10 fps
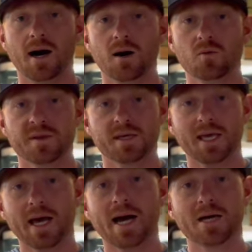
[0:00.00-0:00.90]
with a
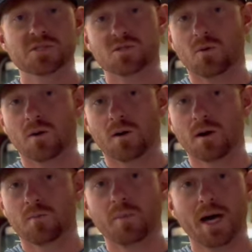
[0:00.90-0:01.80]
cast
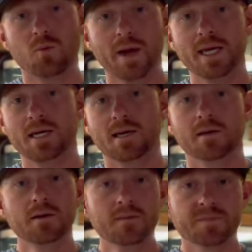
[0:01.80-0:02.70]
or by
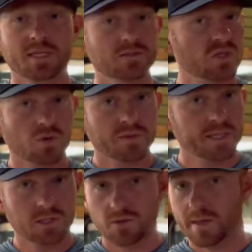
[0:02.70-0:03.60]
wading, then
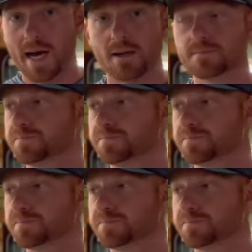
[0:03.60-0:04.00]
certainly do that.